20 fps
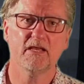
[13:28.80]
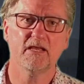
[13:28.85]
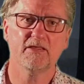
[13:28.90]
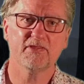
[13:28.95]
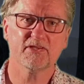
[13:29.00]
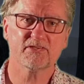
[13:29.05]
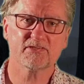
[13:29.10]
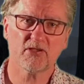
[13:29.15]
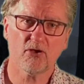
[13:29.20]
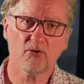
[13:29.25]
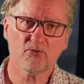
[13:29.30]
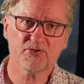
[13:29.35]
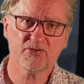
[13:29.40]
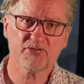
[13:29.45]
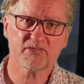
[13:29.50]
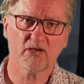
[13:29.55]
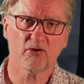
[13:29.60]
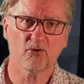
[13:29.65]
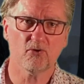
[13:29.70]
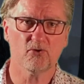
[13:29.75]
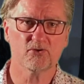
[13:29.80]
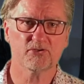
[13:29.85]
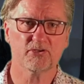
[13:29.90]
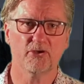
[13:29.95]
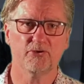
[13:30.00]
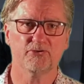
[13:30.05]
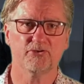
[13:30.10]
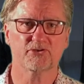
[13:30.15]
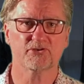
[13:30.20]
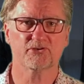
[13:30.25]
The soldiers are
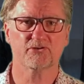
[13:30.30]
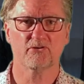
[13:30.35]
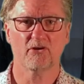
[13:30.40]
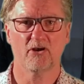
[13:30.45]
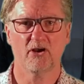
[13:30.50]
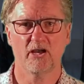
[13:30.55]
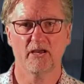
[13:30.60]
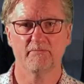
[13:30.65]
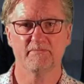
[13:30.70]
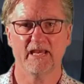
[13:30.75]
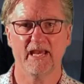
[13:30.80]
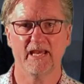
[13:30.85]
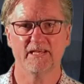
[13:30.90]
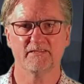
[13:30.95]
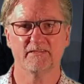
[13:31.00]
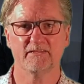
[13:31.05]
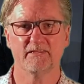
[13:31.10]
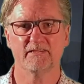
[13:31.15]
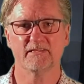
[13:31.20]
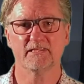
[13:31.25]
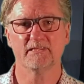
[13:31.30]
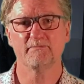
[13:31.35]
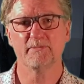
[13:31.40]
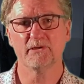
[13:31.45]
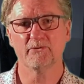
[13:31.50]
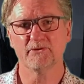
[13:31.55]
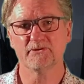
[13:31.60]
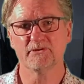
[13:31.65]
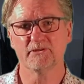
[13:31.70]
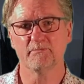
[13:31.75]
also described as
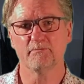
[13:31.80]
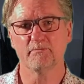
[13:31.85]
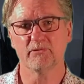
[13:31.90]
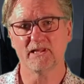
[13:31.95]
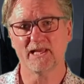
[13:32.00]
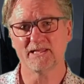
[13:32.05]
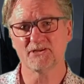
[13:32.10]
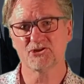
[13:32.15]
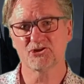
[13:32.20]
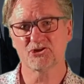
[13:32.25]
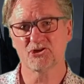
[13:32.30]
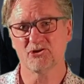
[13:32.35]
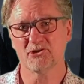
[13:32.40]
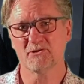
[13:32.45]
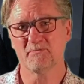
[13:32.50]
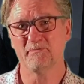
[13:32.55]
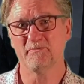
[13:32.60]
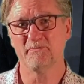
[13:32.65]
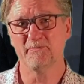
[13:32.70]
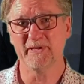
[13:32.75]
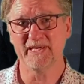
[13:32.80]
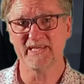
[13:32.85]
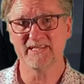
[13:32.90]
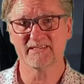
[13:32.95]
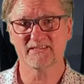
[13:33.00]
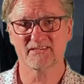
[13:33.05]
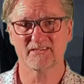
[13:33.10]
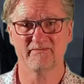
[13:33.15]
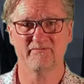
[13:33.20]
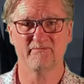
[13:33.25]
dispirited, bloodshot
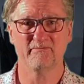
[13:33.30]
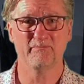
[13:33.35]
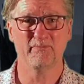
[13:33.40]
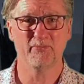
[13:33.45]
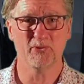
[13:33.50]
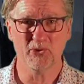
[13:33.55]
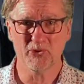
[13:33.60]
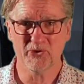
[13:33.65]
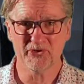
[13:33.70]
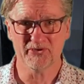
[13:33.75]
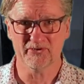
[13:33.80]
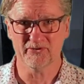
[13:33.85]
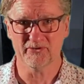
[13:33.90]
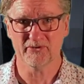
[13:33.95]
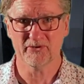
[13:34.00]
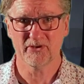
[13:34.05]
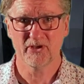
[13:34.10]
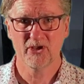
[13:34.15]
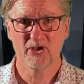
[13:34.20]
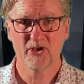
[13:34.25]
beasts of burden